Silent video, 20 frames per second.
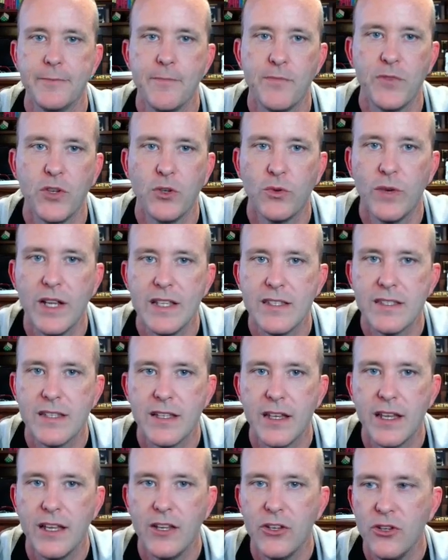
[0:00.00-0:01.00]
creates
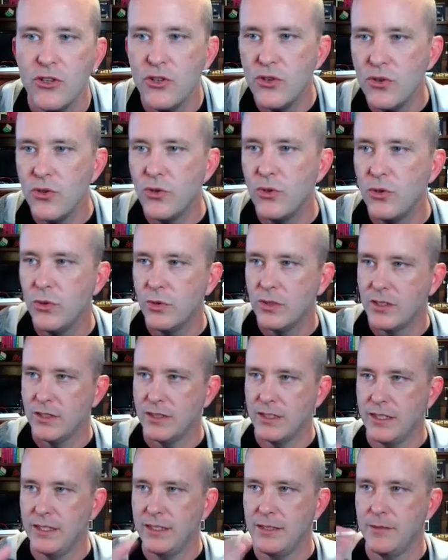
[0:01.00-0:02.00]
a new
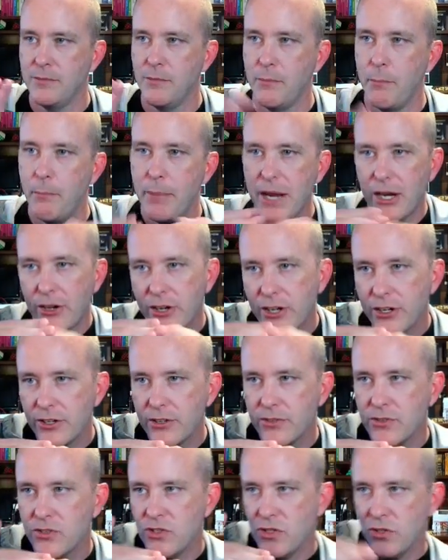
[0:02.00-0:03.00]
barrier
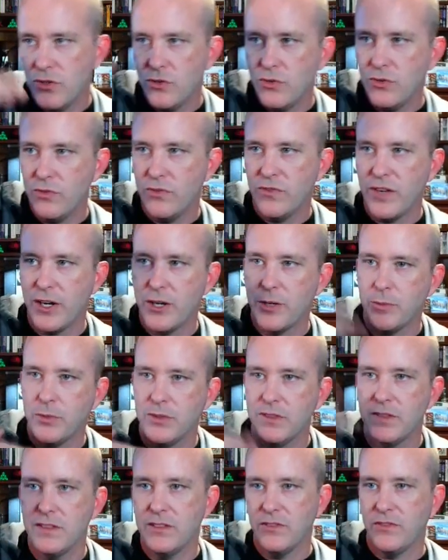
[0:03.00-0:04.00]
to
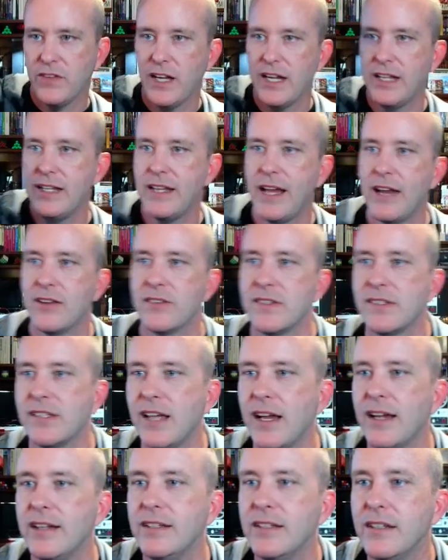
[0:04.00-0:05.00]
variables defined
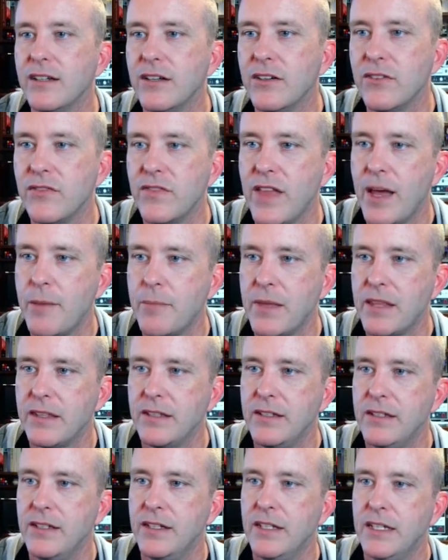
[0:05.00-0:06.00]
outside of that
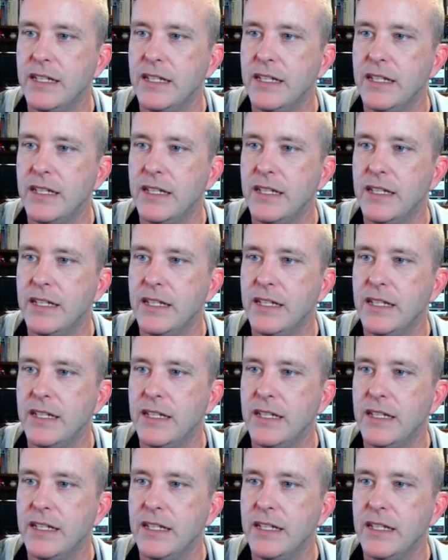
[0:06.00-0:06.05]
method,